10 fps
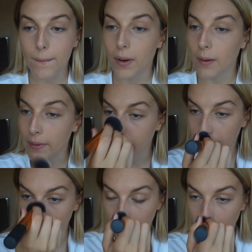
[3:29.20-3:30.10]
by
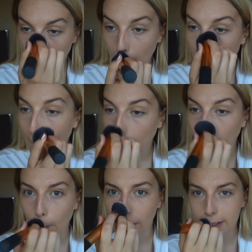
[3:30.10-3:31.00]
miracle
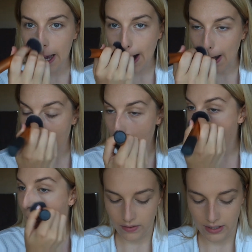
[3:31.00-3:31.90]
caught a tan.
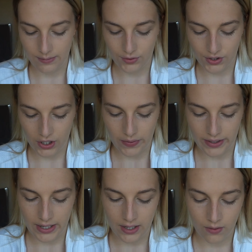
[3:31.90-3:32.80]
Then I'm just
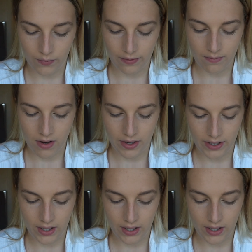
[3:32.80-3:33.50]
going in with my